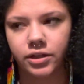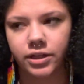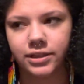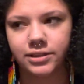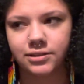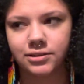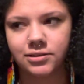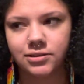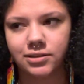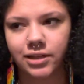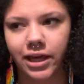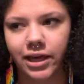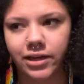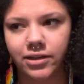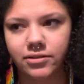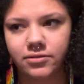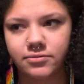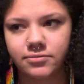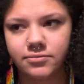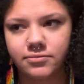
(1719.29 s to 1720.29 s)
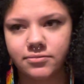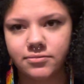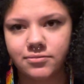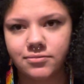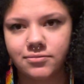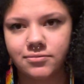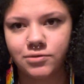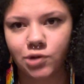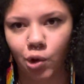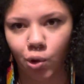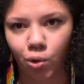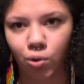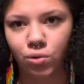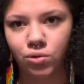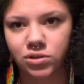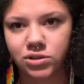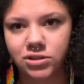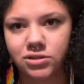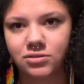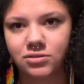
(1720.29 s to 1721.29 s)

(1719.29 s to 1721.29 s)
It's like old.